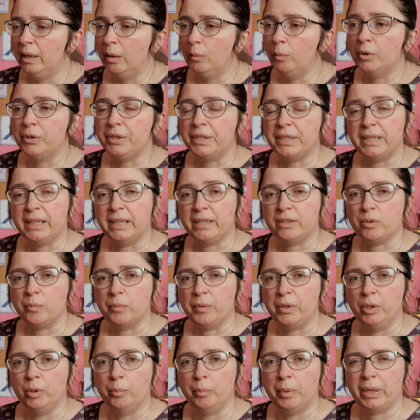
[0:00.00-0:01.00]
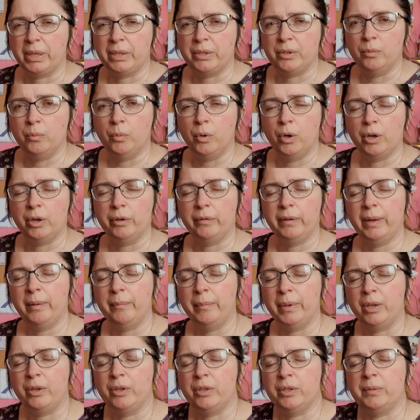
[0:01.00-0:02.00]
wanted to get something up I could do walk around,
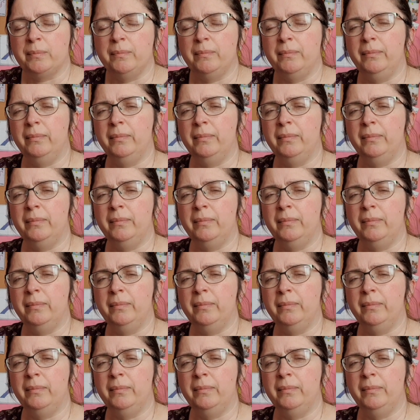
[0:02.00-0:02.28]
because